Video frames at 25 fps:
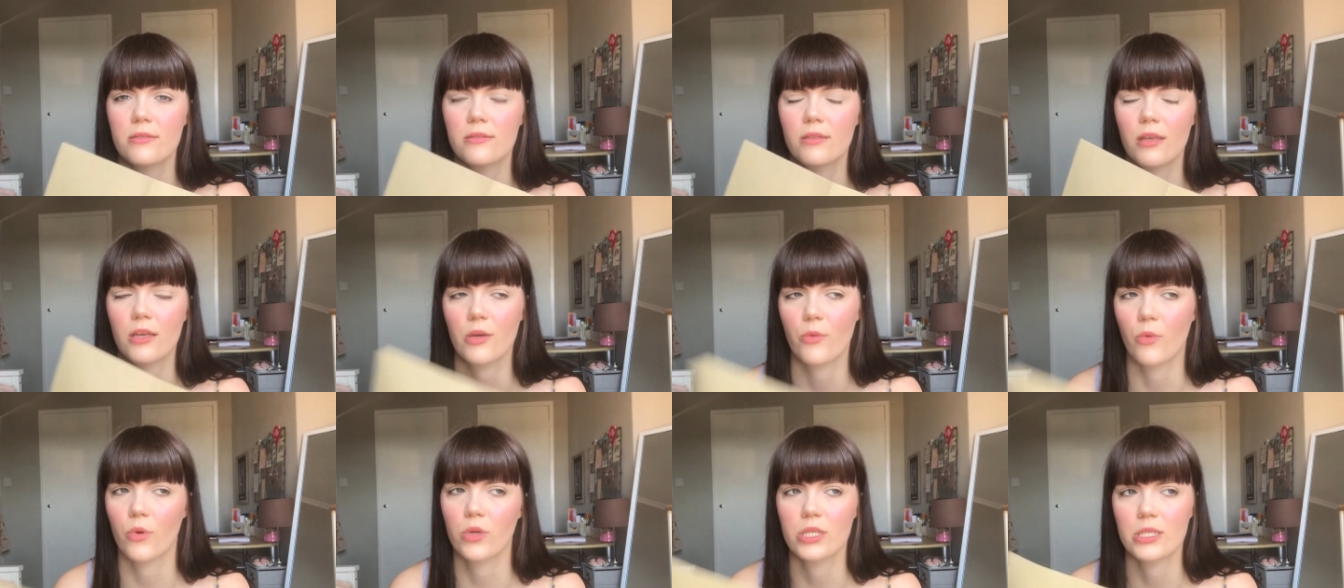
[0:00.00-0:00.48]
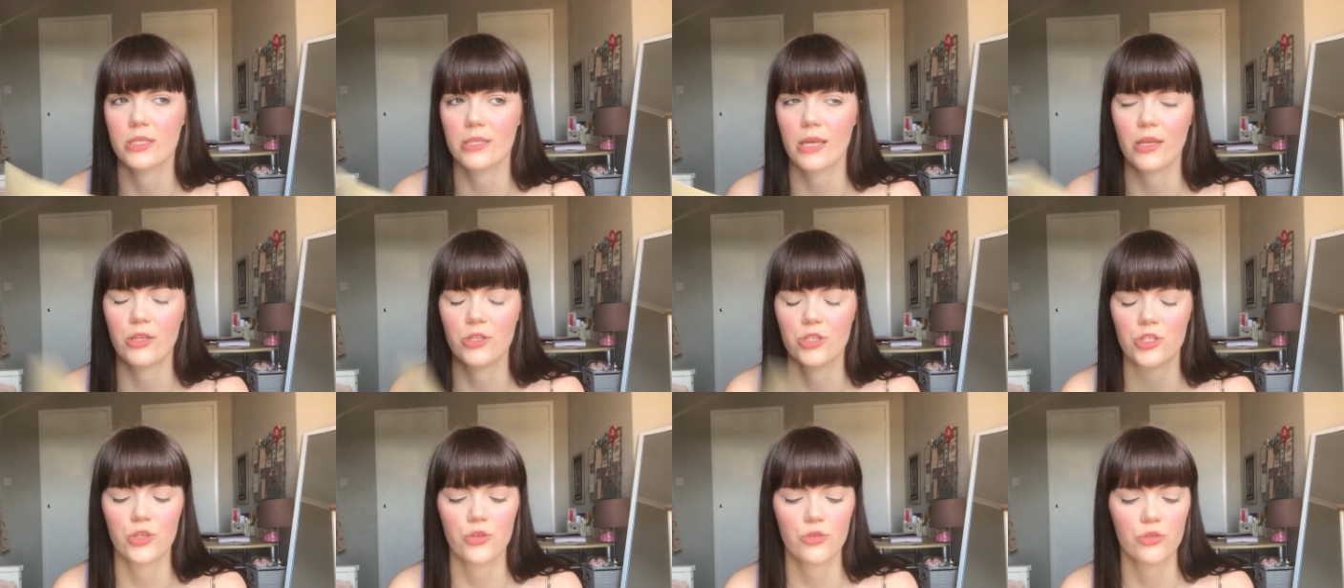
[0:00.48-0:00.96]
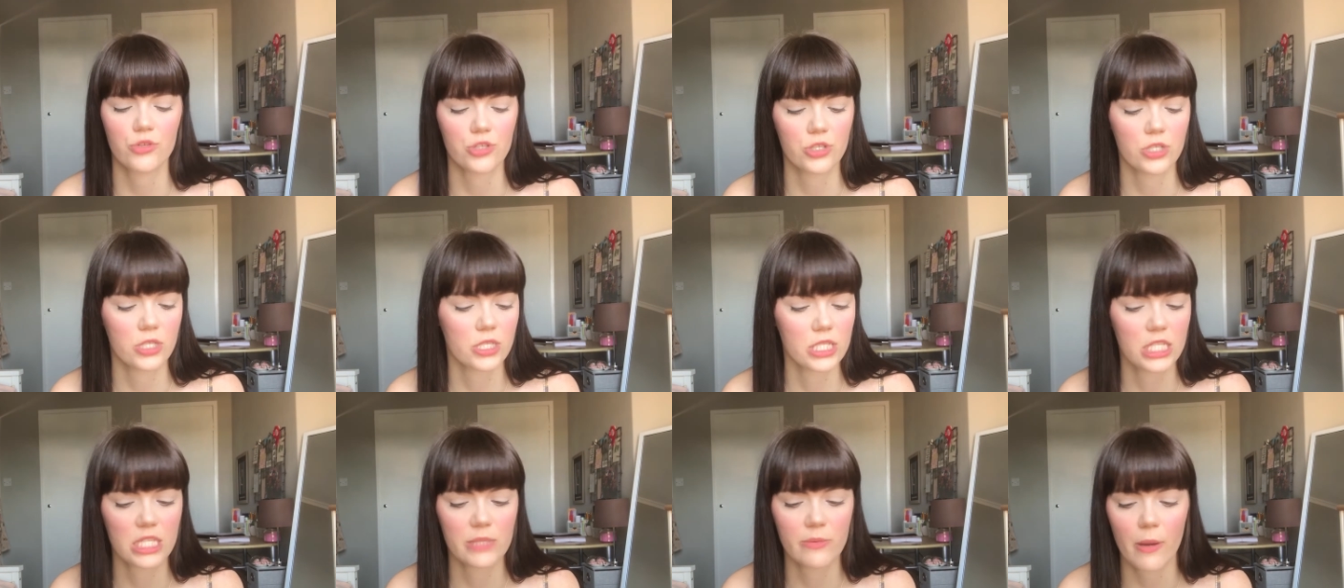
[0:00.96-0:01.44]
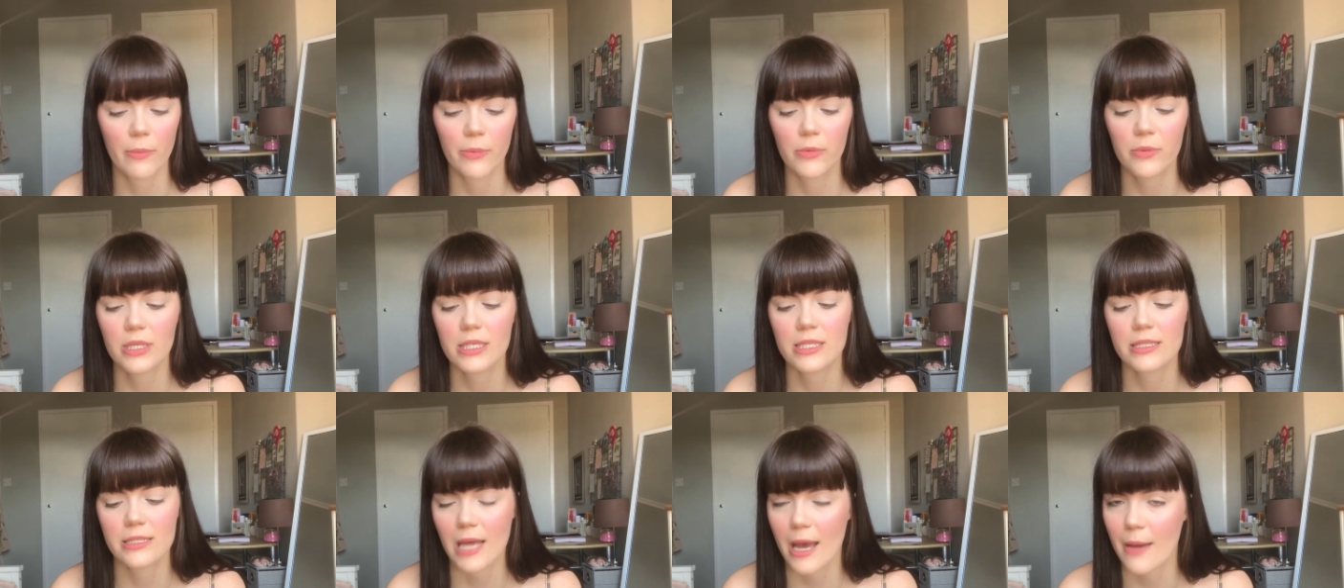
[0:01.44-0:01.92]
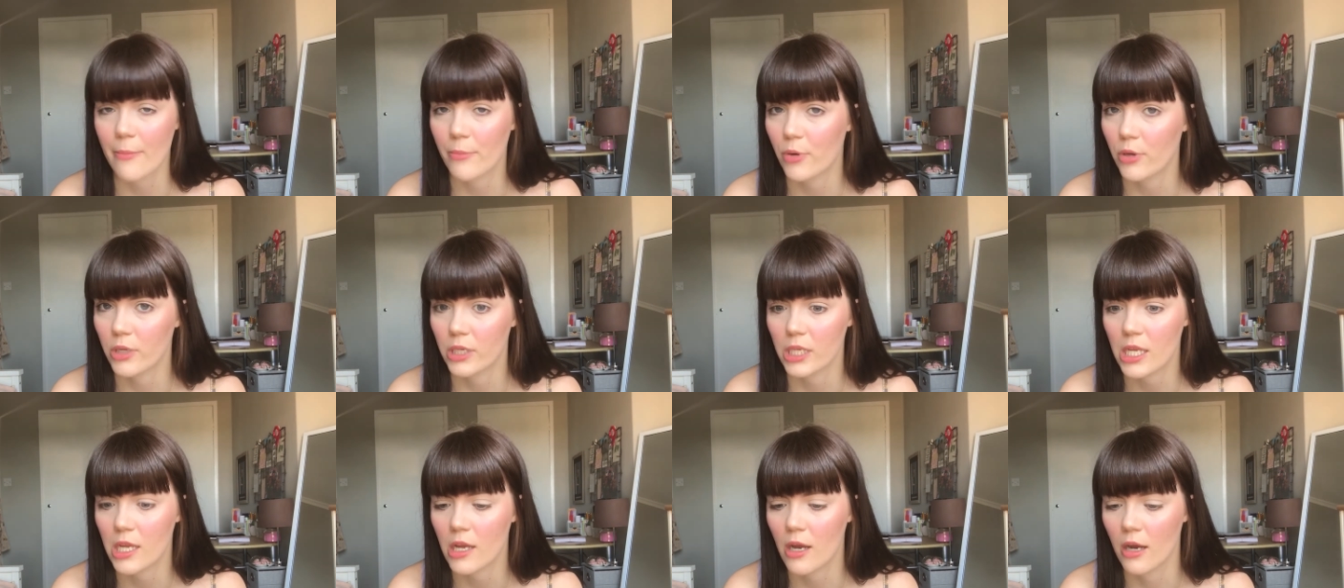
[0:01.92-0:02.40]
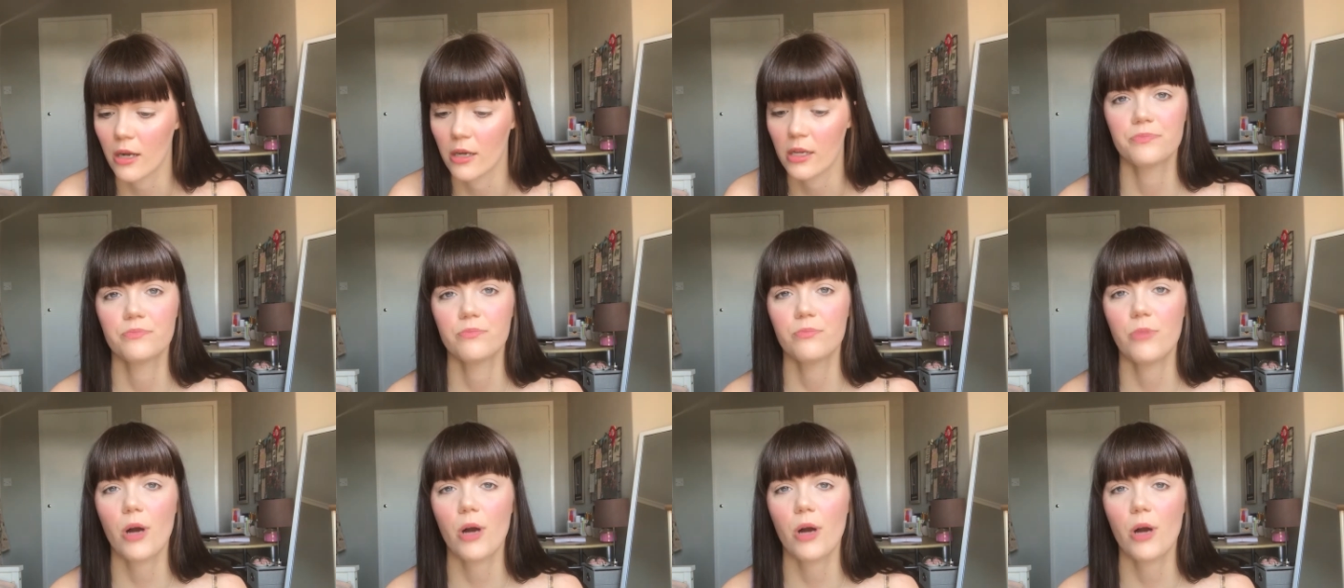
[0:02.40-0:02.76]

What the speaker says: that you want to send to, so you just need to pop a wee stamp on here,